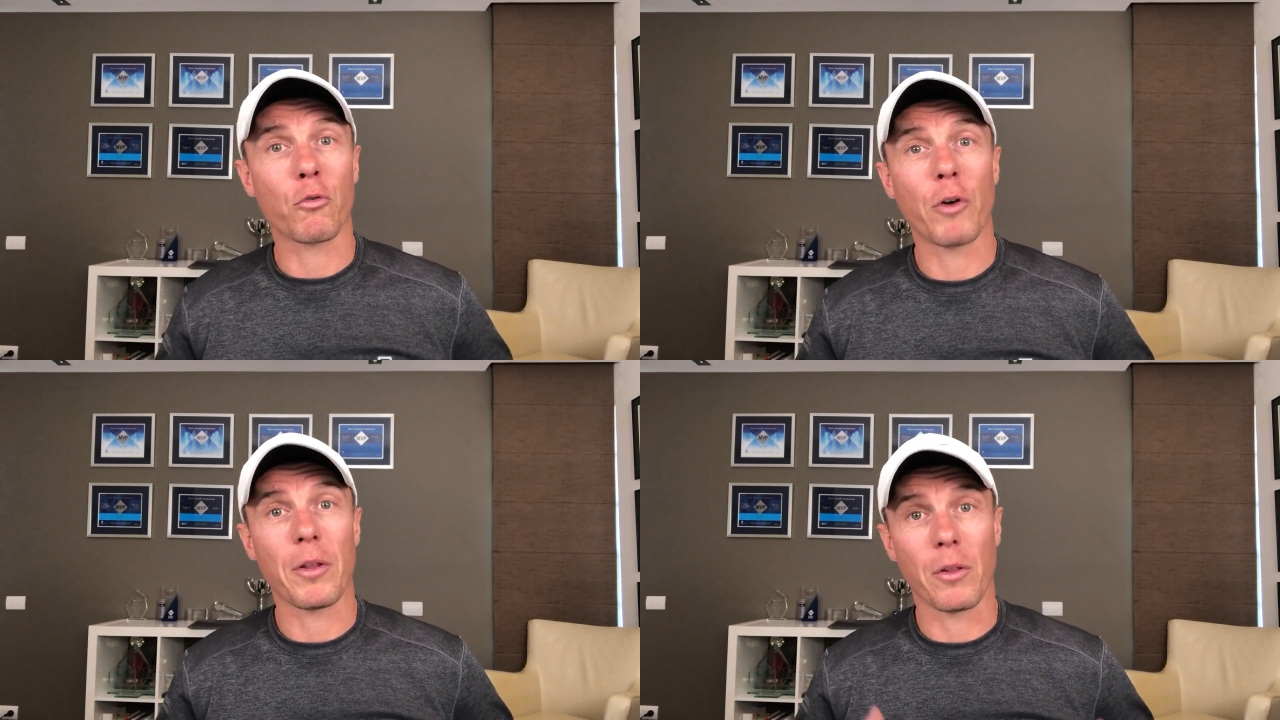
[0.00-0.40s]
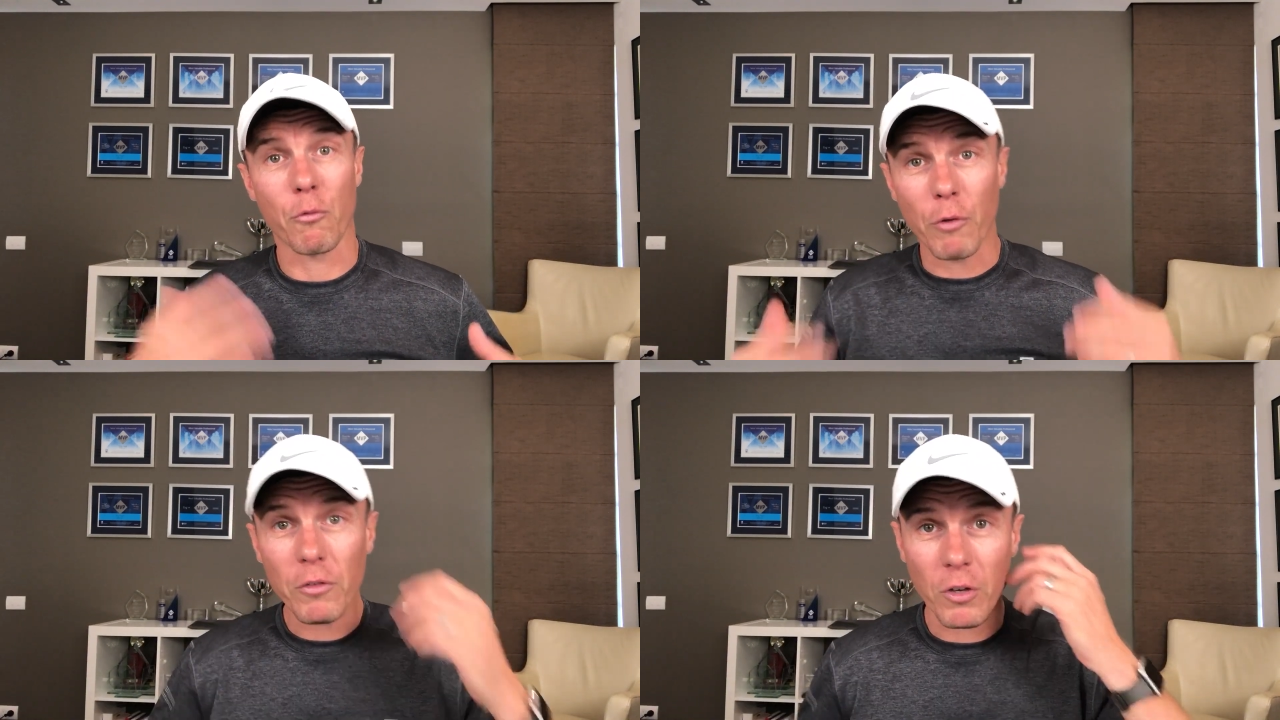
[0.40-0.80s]
or rather
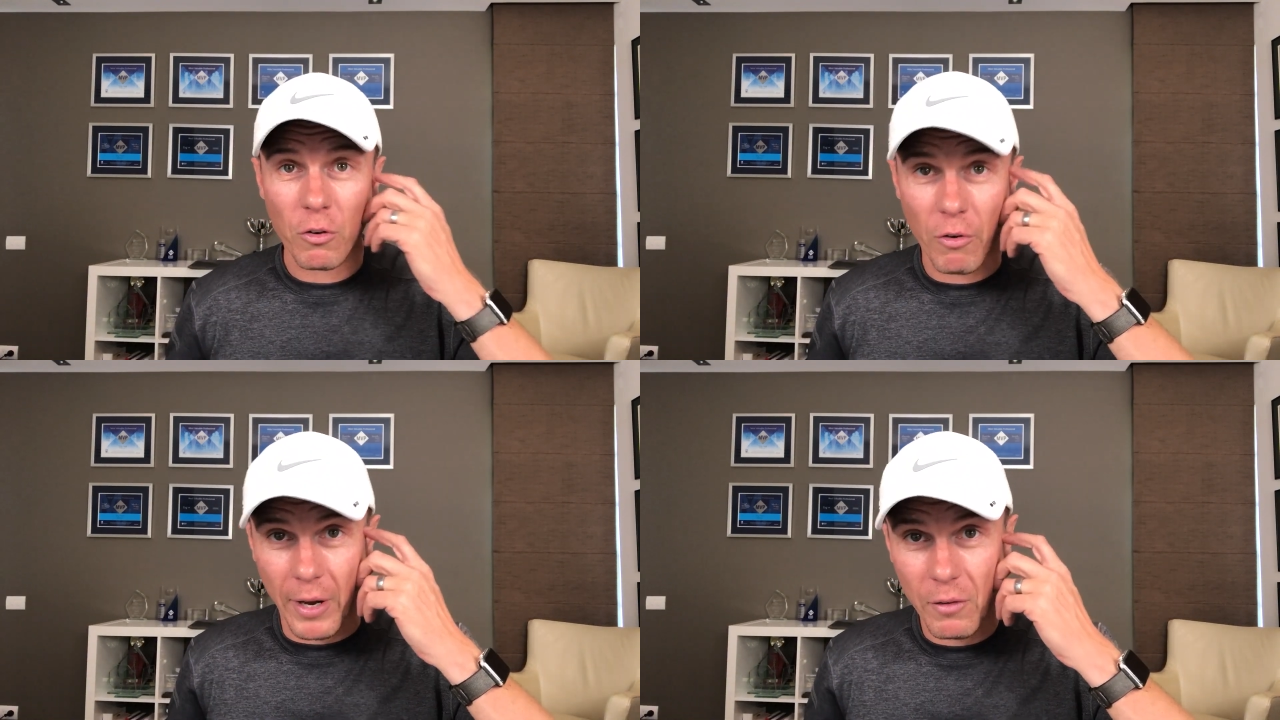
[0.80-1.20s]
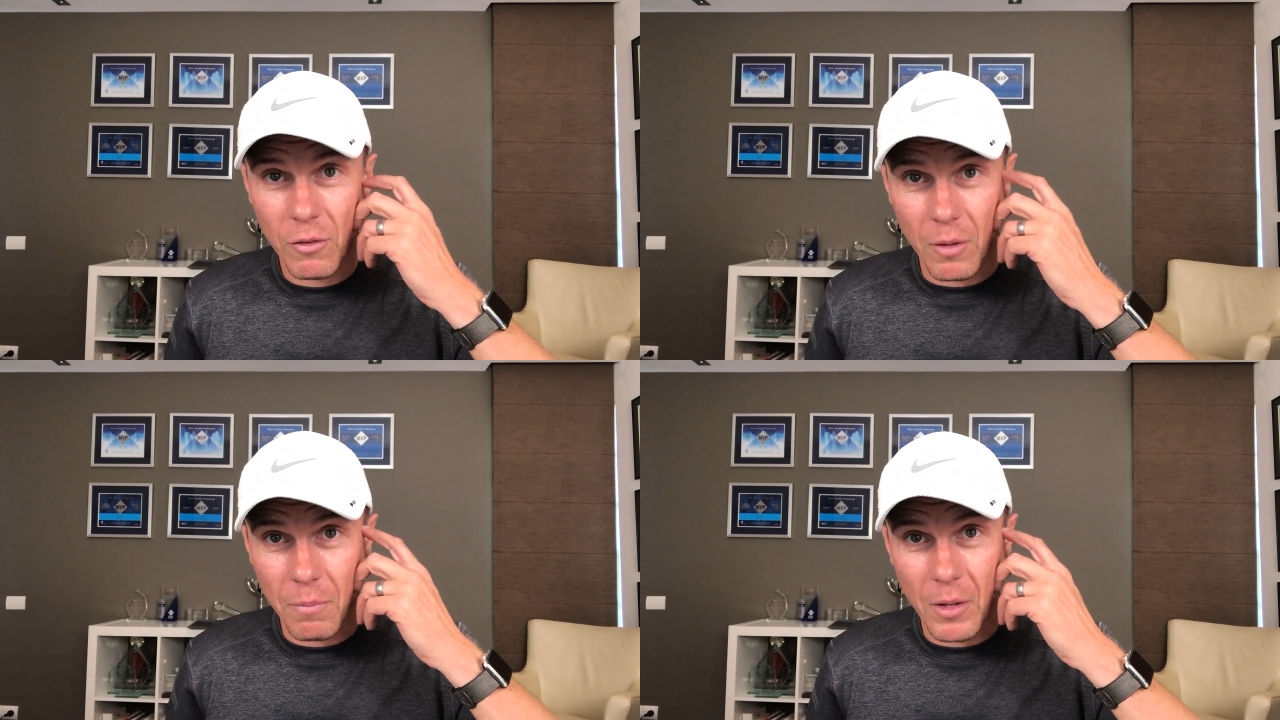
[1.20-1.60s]
the risk it
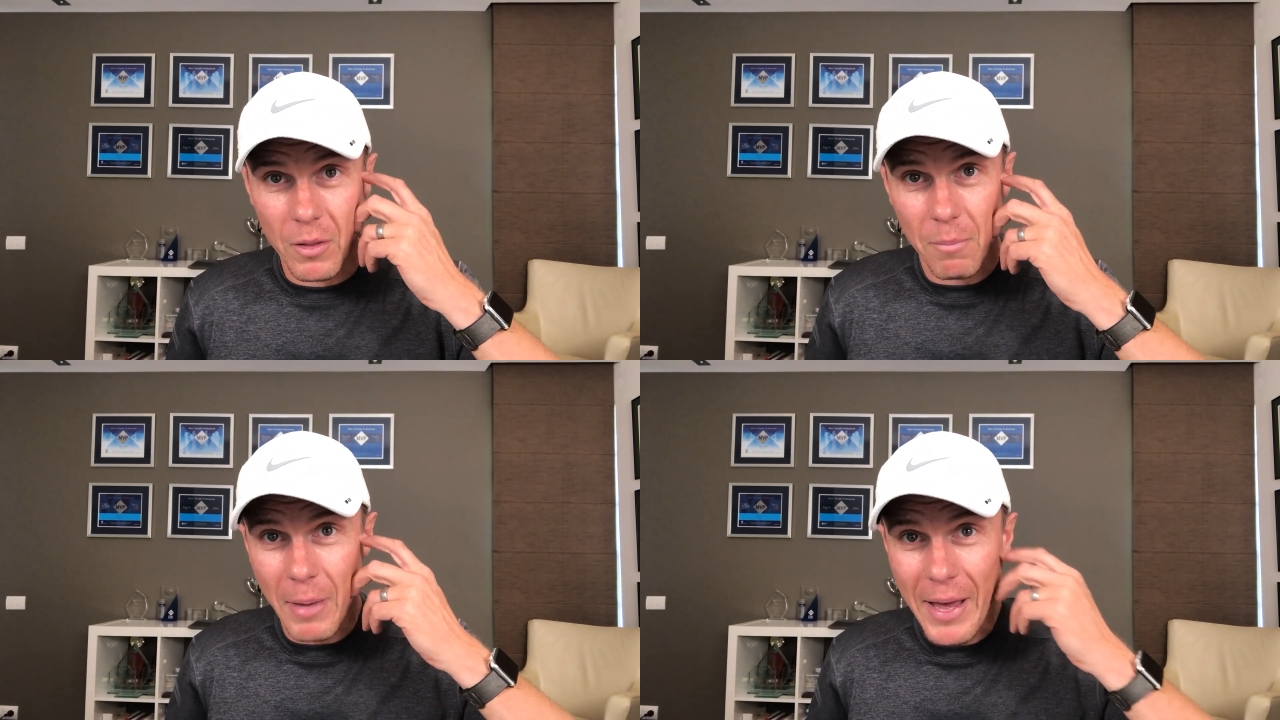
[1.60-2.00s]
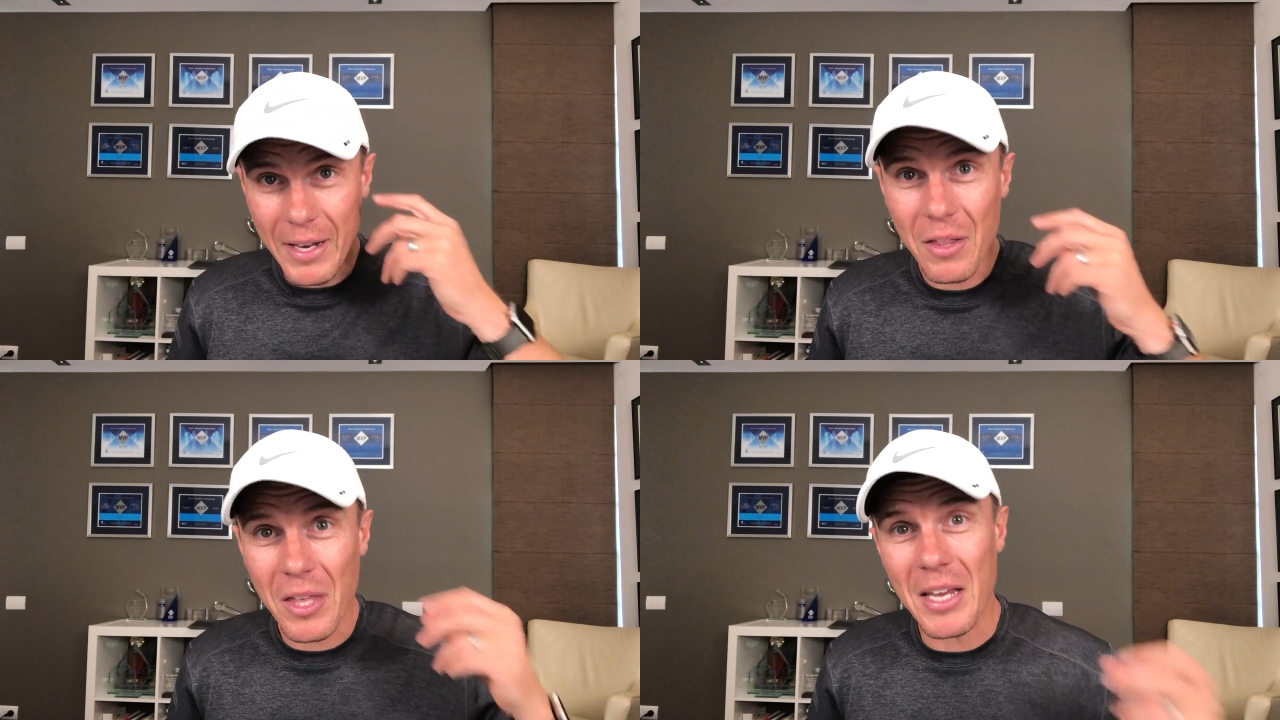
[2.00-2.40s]
creates, that the
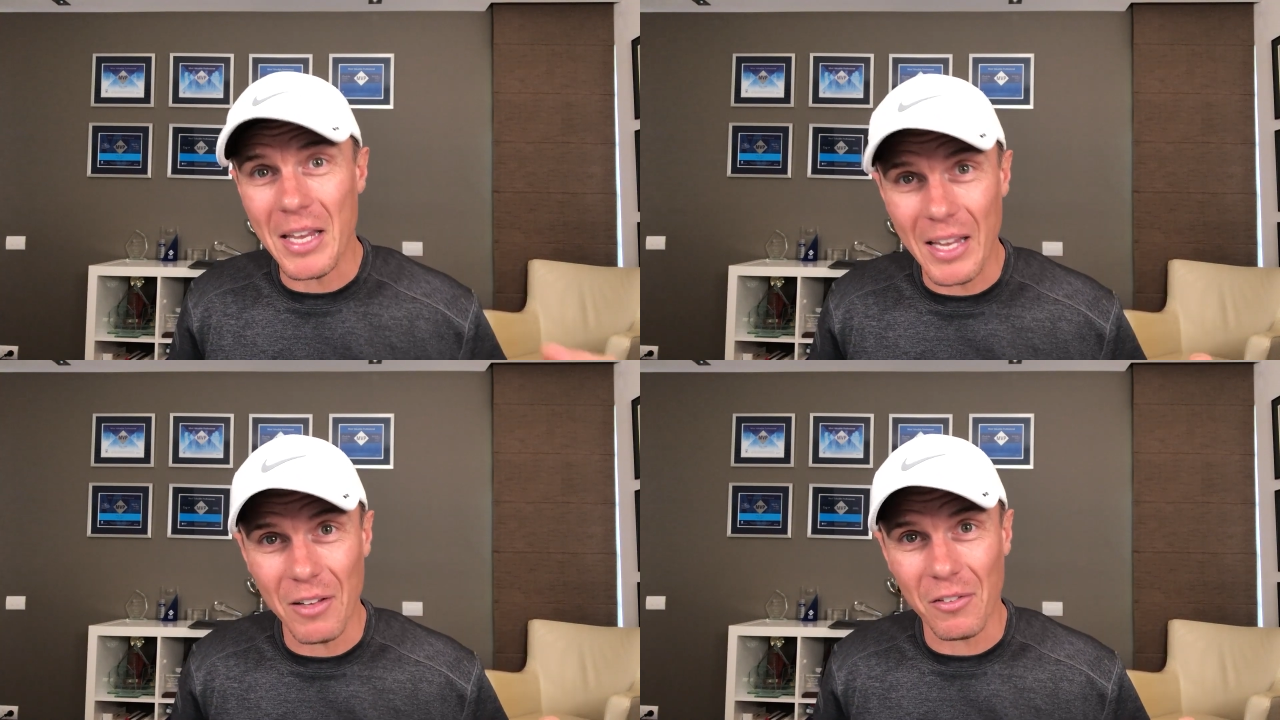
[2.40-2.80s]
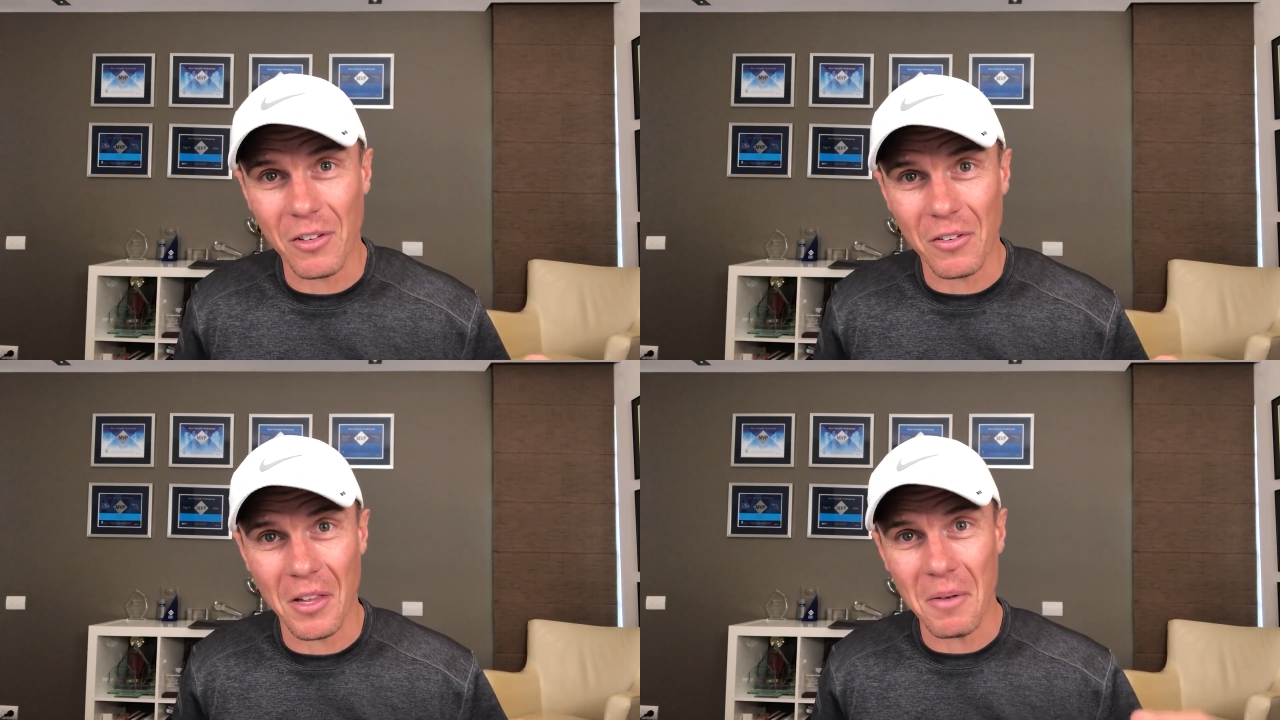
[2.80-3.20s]
main thing
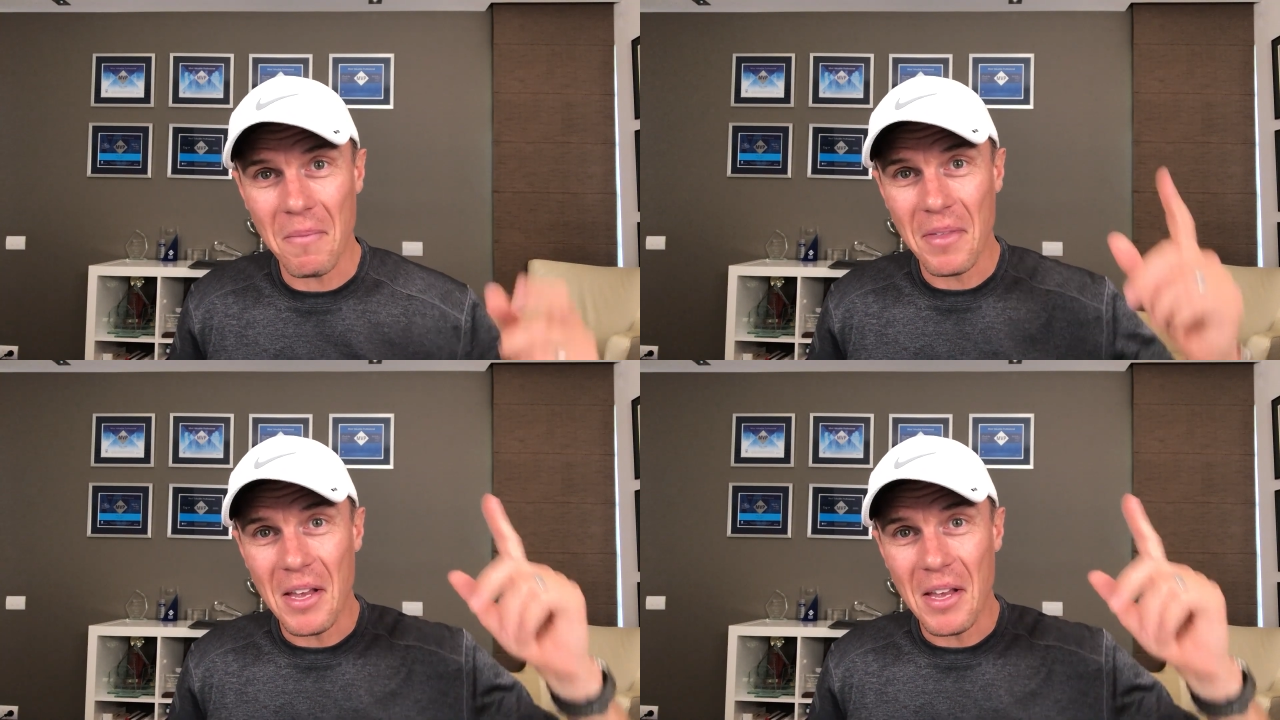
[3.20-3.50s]
is that